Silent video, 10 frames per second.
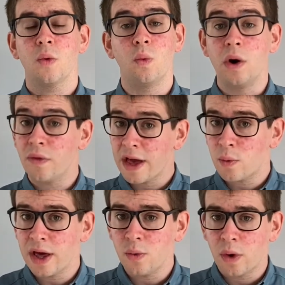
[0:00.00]
Will they
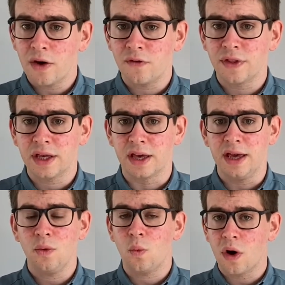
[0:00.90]
wait well for the
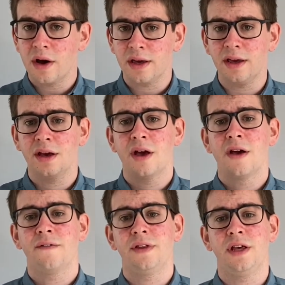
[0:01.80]
king, working
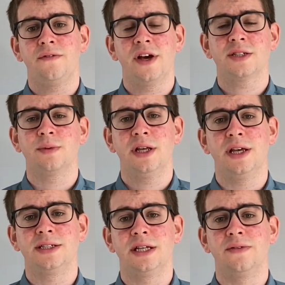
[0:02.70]
for the investment he
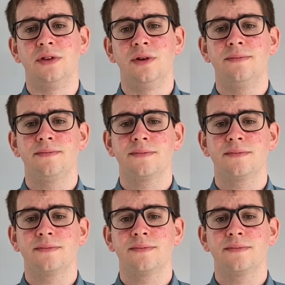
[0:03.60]
has given them,